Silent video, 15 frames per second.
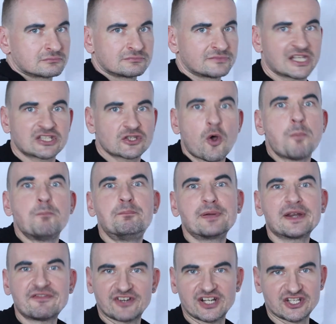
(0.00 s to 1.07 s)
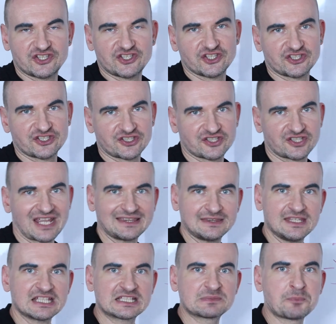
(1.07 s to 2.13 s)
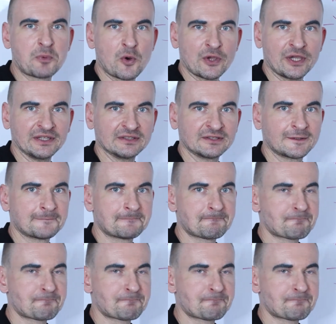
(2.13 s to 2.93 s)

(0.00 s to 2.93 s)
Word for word: there's no preferences at this point,